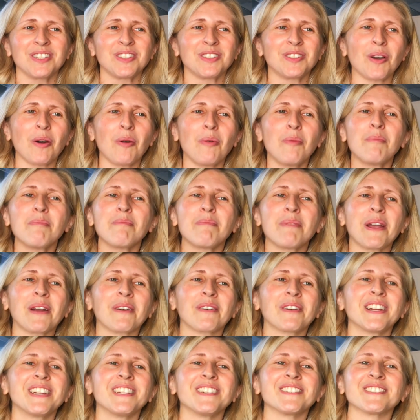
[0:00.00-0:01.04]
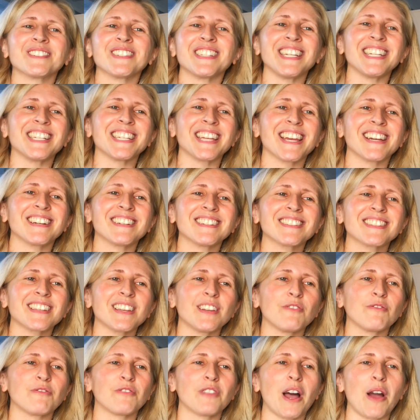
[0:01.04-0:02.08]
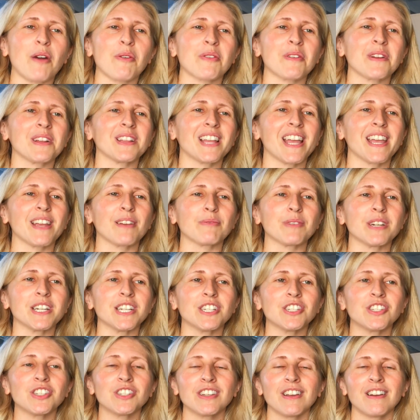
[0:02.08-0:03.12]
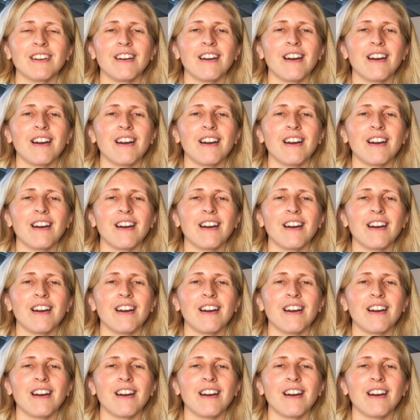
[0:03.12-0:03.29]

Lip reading: Don't bury your details in flowery language.